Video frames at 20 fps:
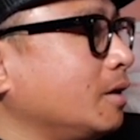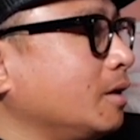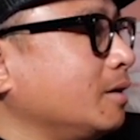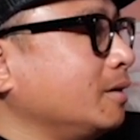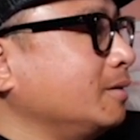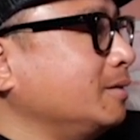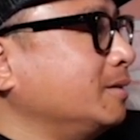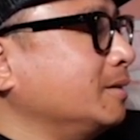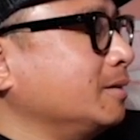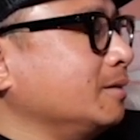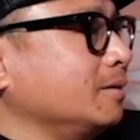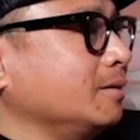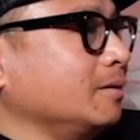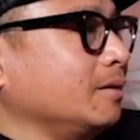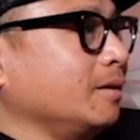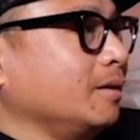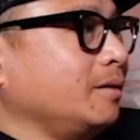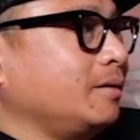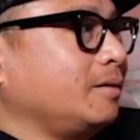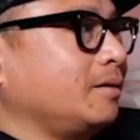I did
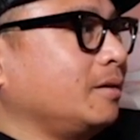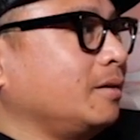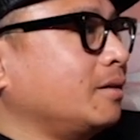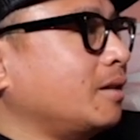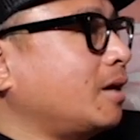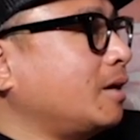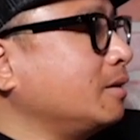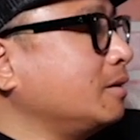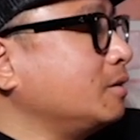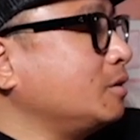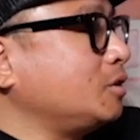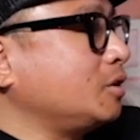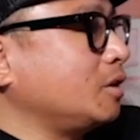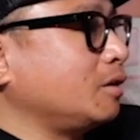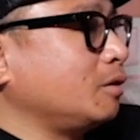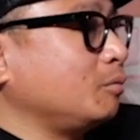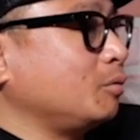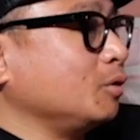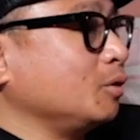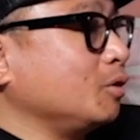like a lot of the
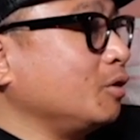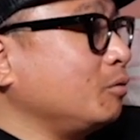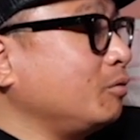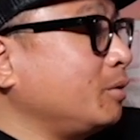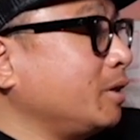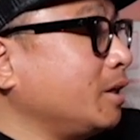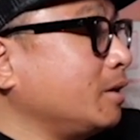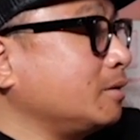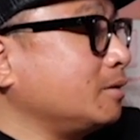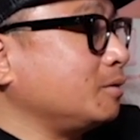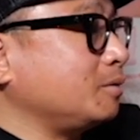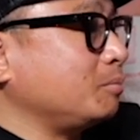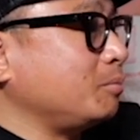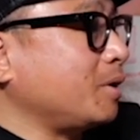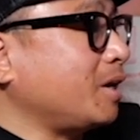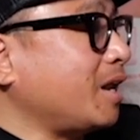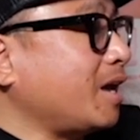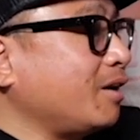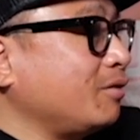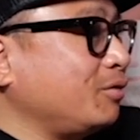Jennifer Lopez,
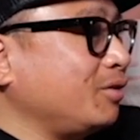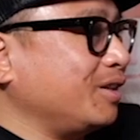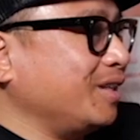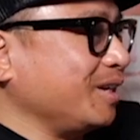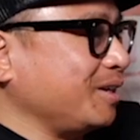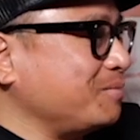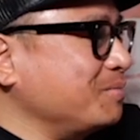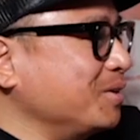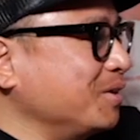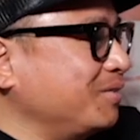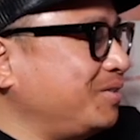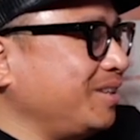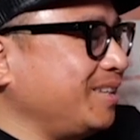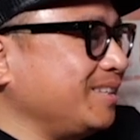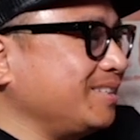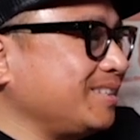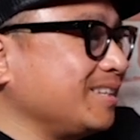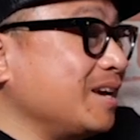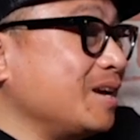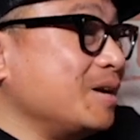Ben Affleck movies.